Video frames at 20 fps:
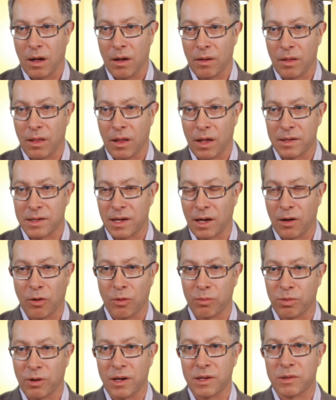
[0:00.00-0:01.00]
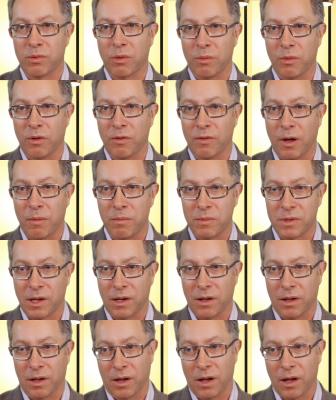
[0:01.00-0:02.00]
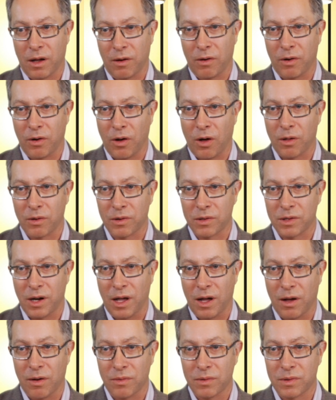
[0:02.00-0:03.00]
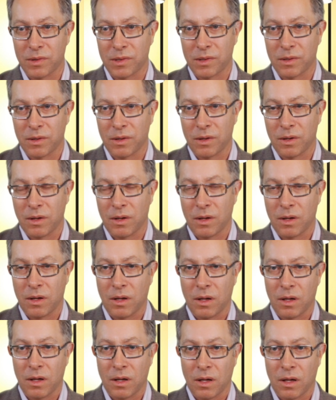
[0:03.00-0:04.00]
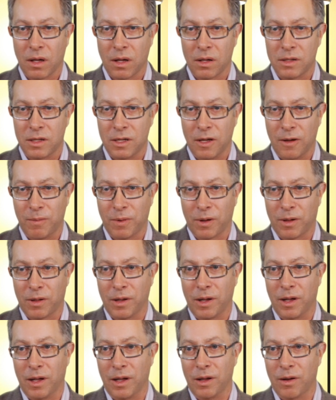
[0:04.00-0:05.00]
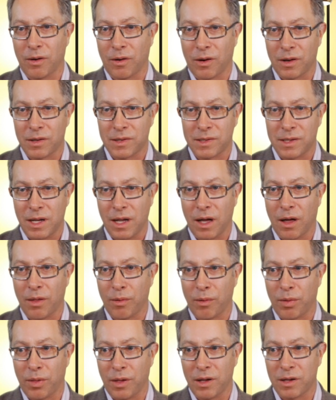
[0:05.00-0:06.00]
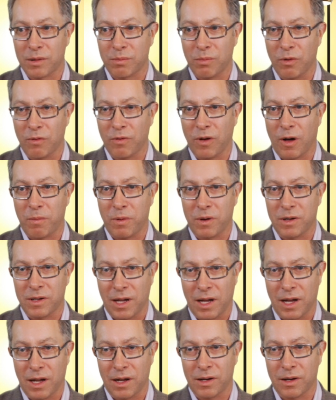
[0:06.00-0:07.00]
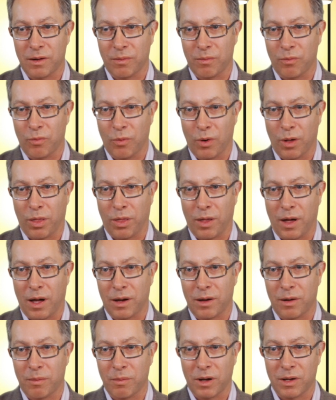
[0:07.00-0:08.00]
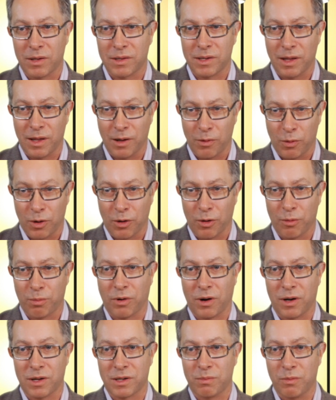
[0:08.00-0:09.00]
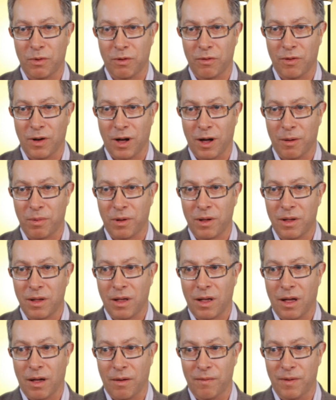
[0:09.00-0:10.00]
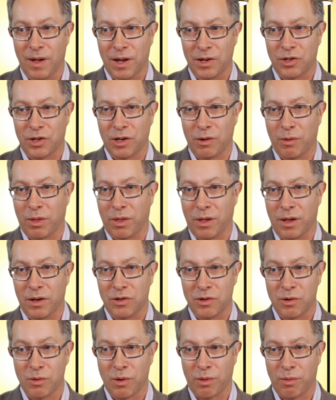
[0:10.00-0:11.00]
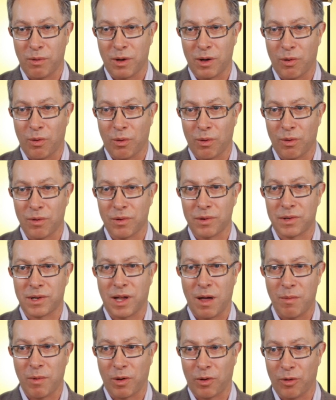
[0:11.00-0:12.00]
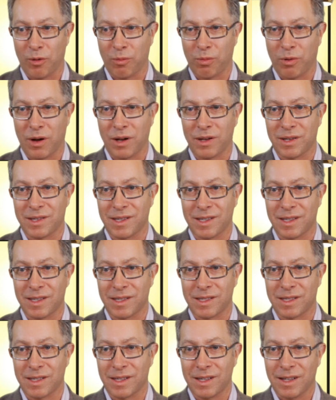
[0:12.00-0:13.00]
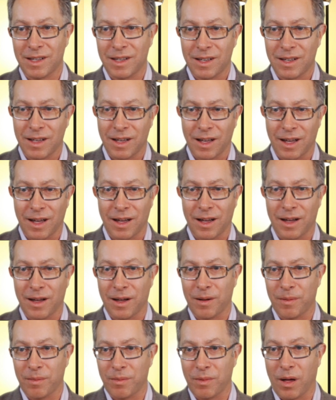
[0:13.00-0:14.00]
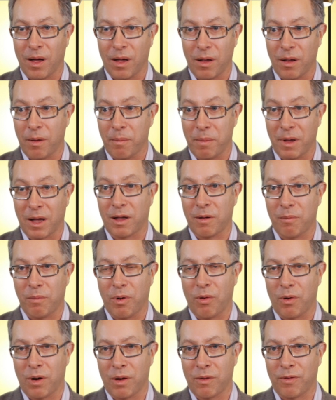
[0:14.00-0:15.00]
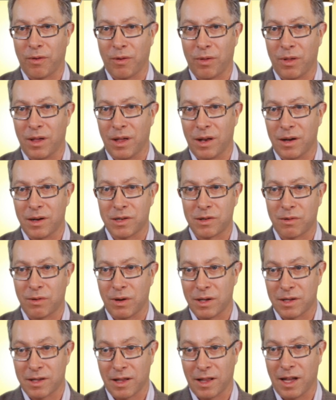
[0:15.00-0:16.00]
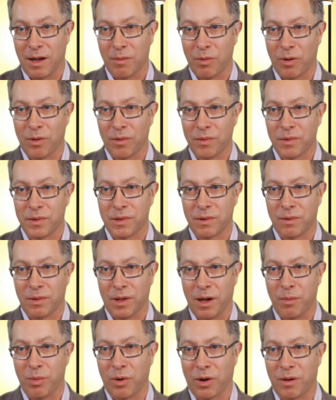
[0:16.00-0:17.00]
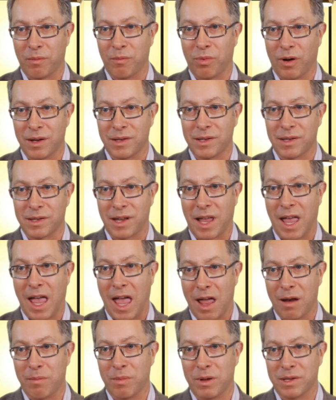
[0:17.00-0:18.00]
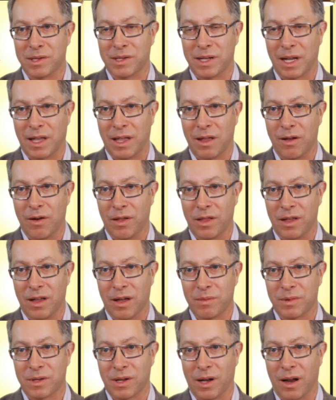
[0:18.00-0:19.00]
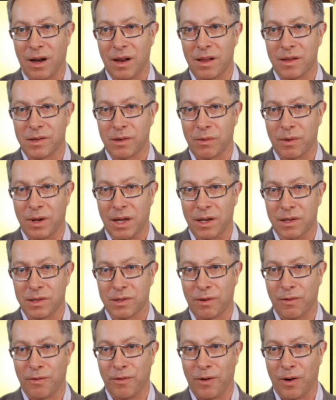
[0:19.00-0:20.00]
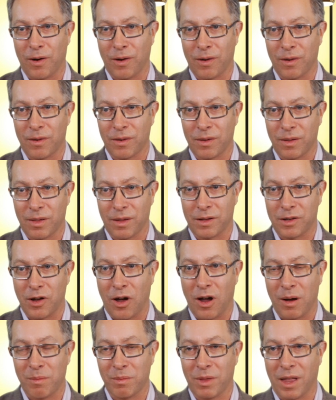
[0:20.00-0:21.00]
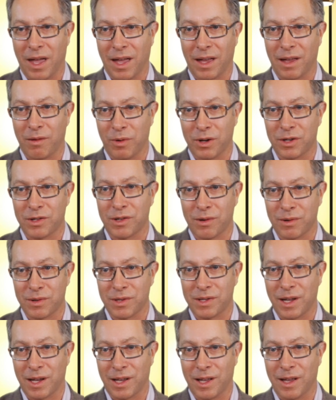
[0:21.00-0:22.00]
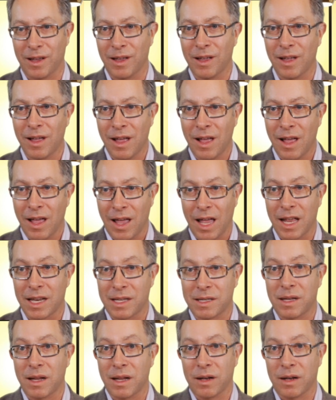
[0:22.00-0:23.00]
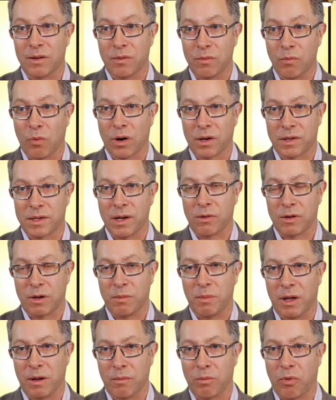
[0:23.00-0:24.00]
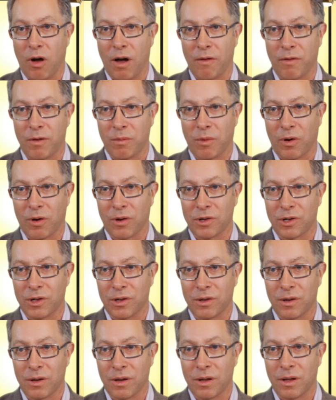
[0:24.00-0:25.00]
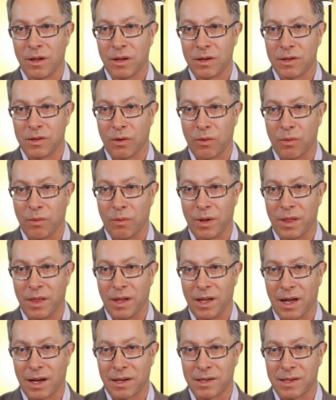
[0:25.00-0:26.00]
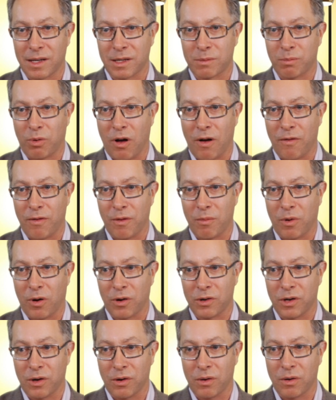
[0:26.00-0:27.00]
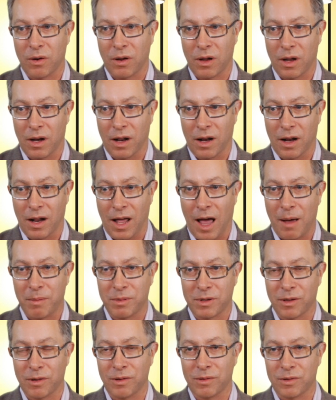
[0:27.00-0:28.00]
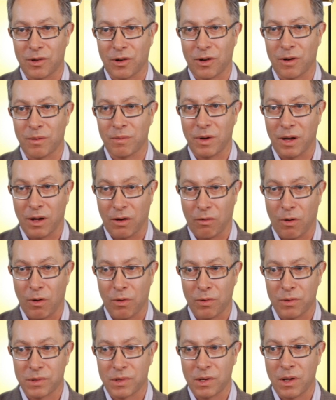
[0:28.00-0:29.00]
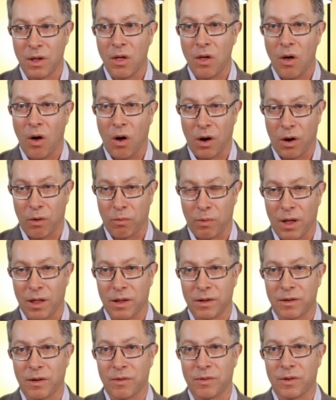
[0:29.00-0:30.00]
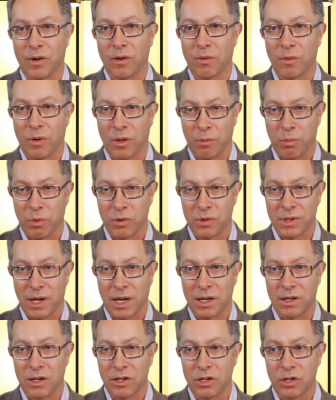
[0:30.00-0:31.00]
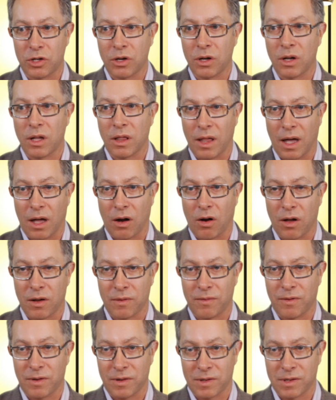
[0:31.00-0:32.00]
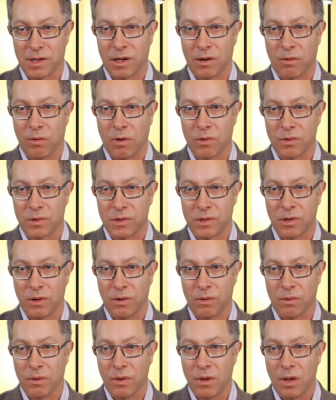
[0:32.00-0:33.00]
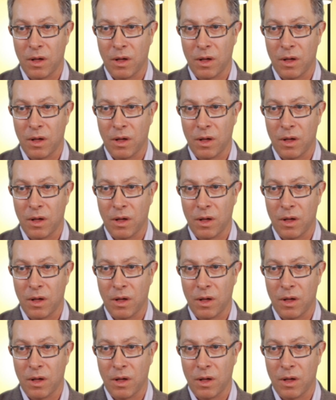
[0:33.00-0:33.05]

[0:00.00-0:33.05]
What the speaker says: let's say gold price were to move up suddenly $100 an ounce. Typically, you're going to see other things move up in tandem with that. You might see the oil price move up. Eventually, within 2 or 3 quarters, chemical prices. A big component for the industry is labor. So labor prices can be sticky on the upside. So insofar the time lag in which they're sticky, it works out to being profit margin. So when the excess profit margin in an absolute term grows, on a relative term, on the percentage, that obviously grows too.